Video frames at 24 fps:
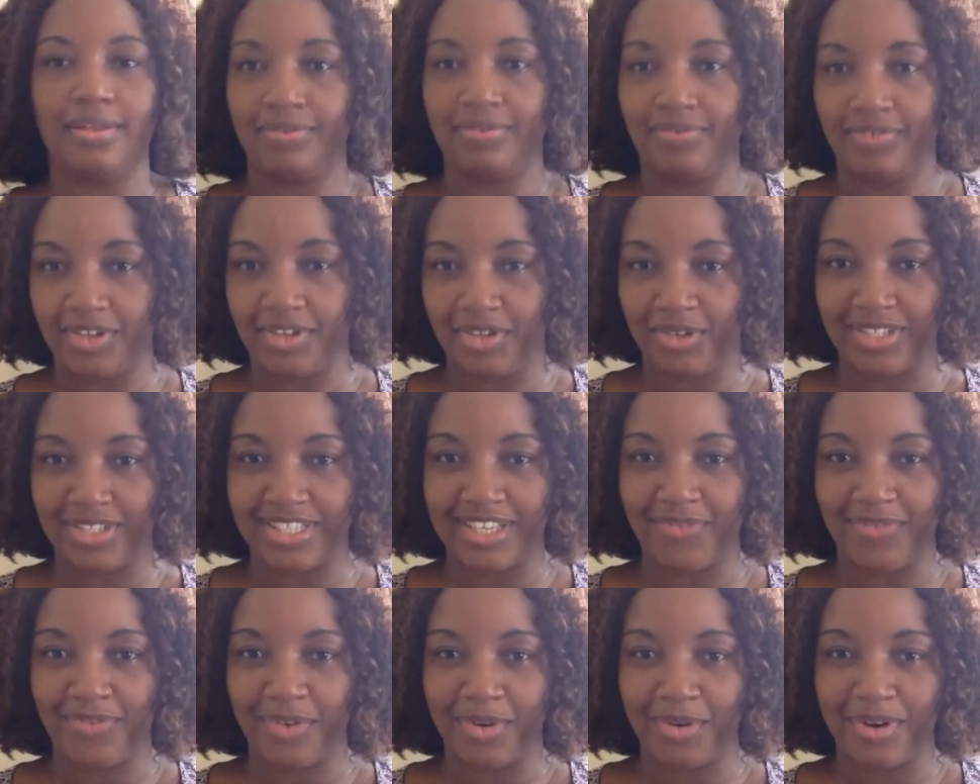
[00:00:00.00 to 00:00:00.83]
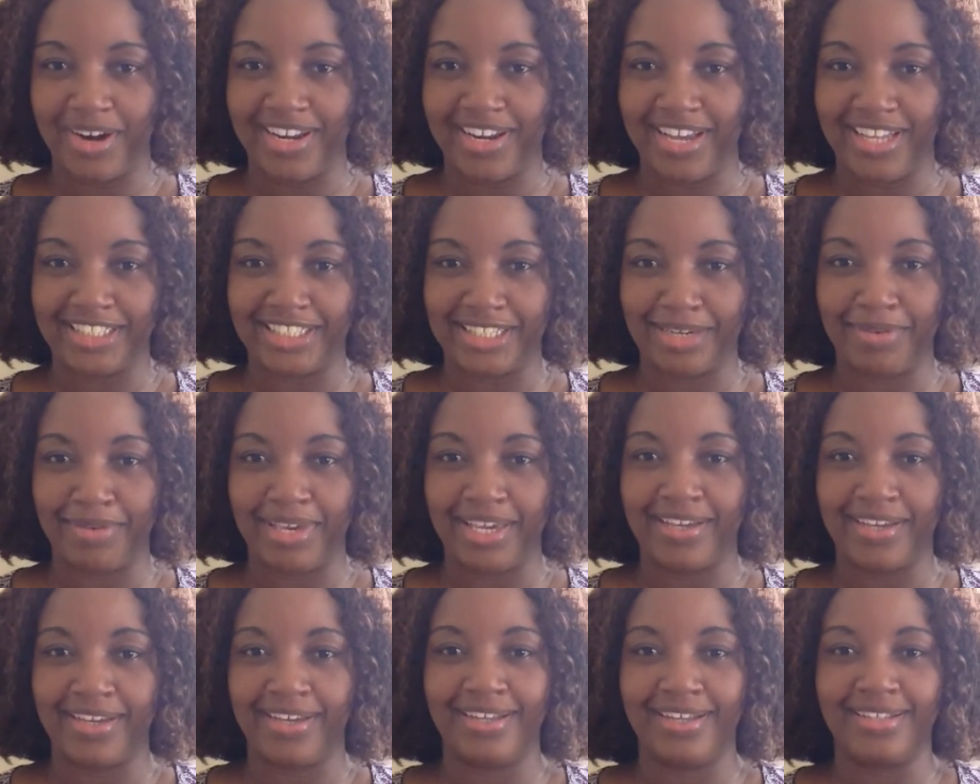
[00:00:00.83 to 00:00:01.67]
for those of you who are not
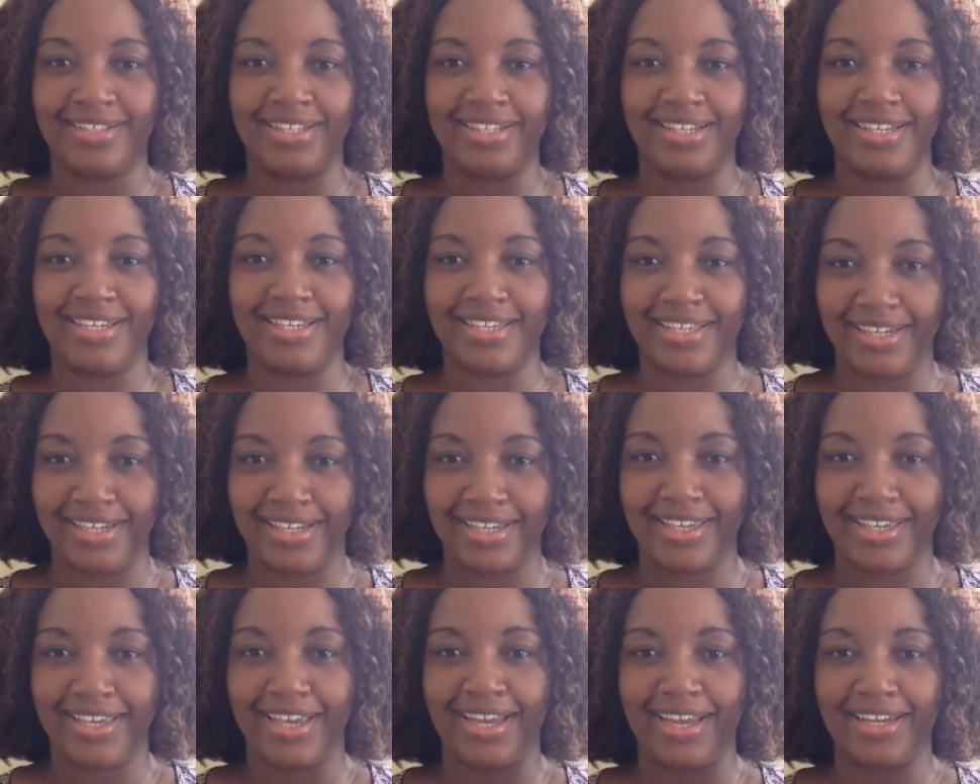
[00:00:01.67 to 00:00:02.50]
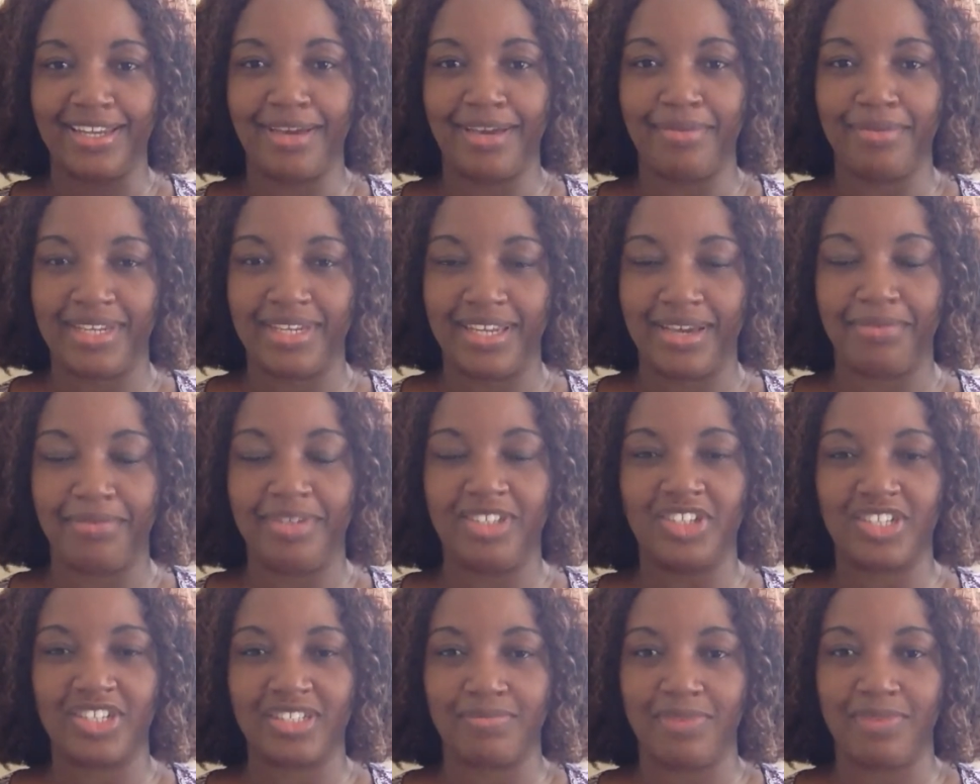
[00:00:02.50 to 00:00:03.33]
Jamaicans, licky licky and yabby dabby
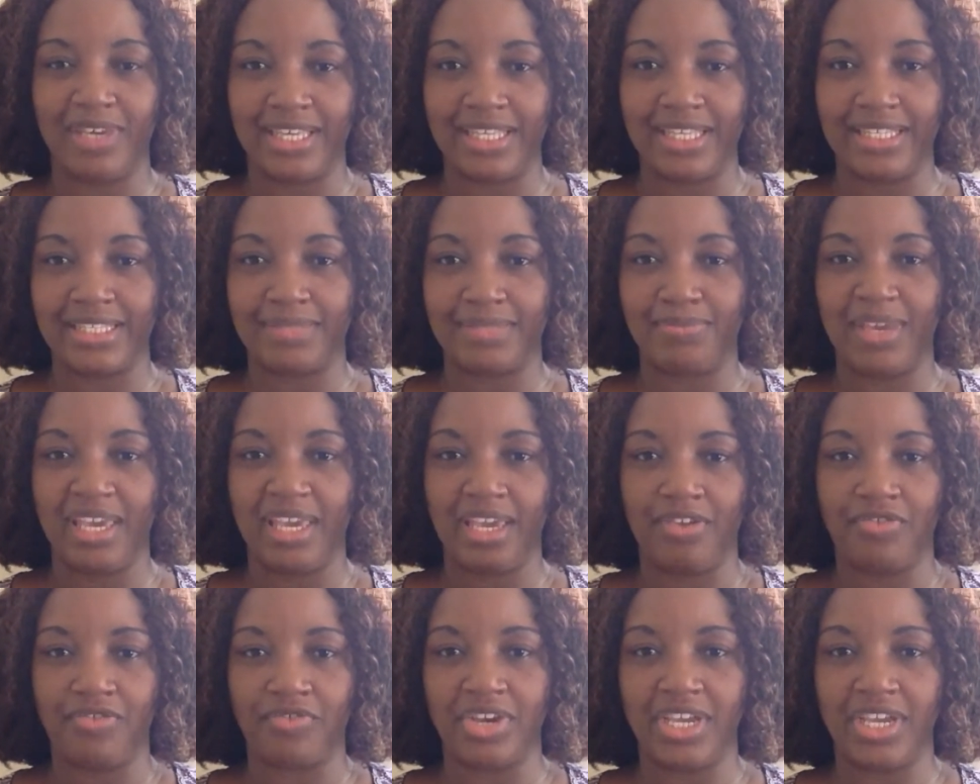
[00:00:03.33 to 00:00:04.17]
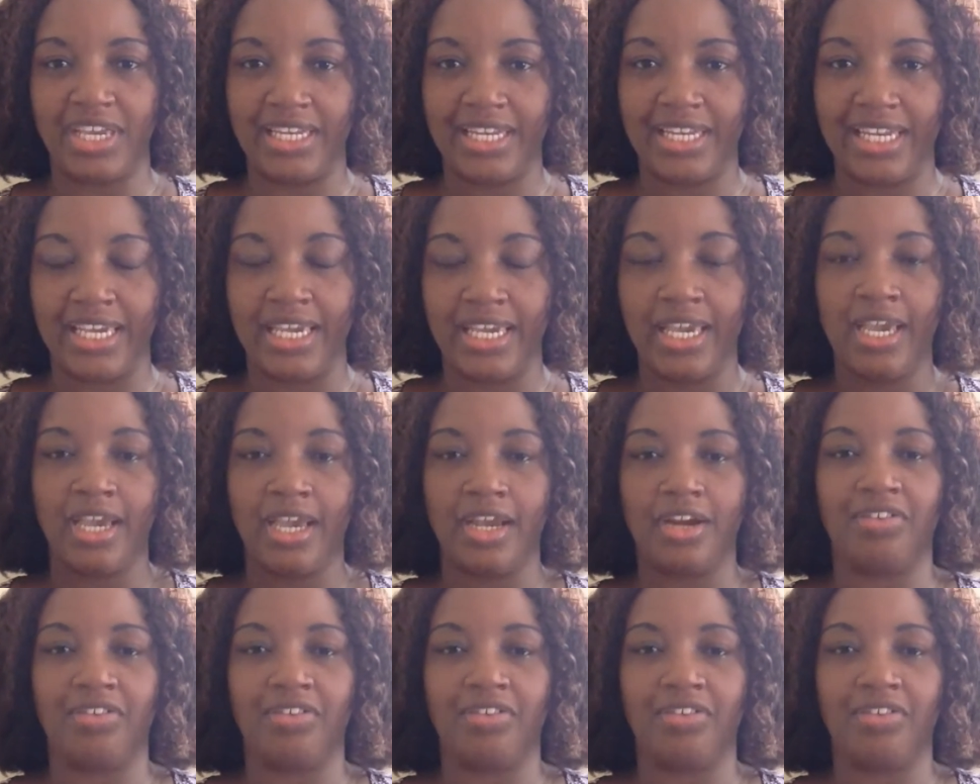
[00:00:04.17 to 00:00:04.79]
just means be greedy,